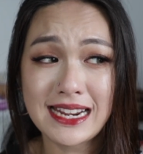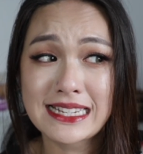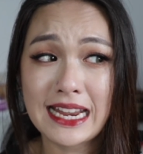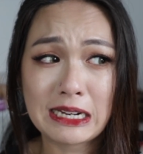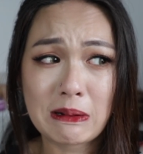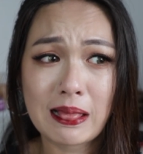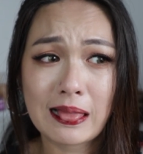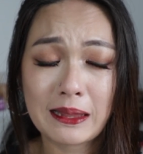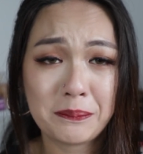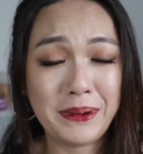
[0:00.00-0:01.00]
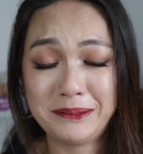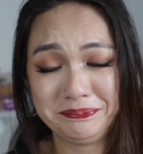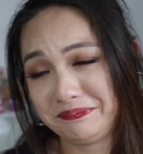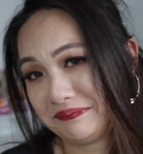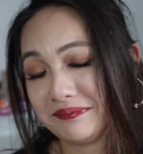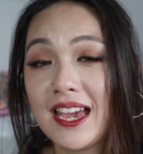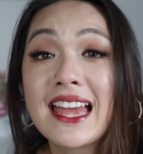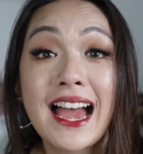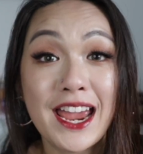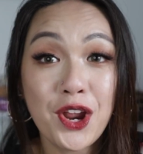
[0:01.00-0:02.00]
It's like, but
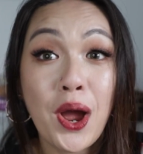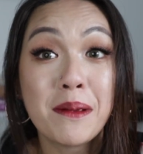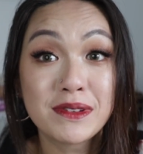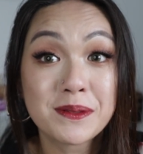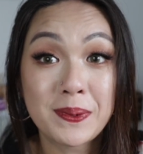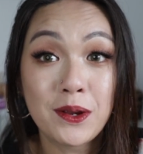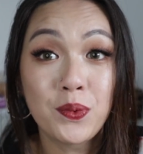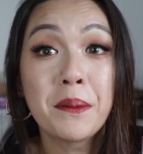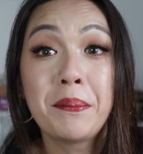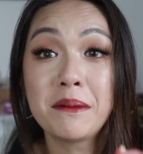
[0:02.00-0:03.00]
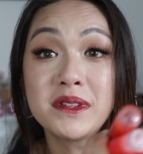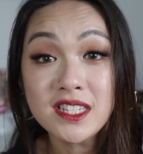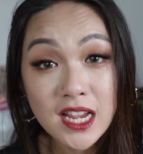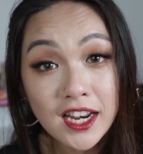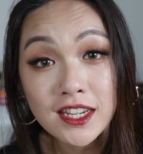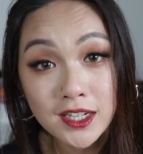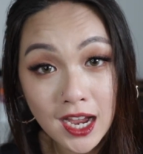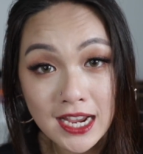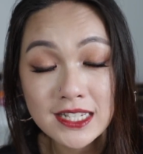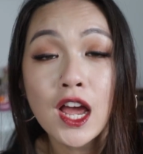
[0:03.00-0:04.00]
I know I'm just being weird, but I'm just telling you
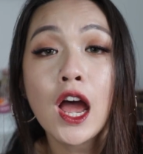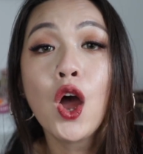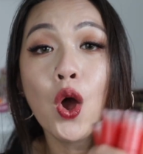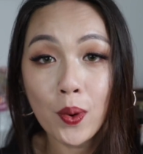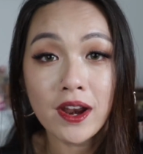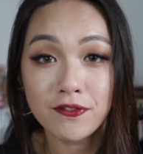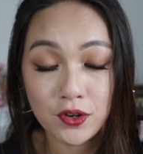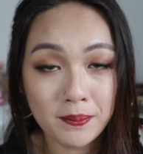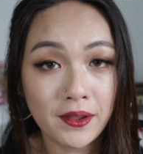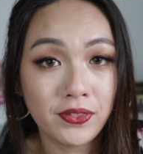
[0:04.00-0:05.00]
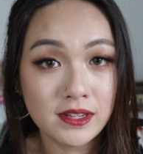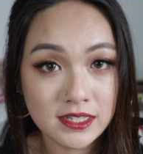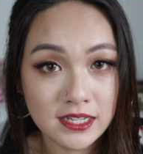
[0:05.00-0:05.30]
guys what I feel about this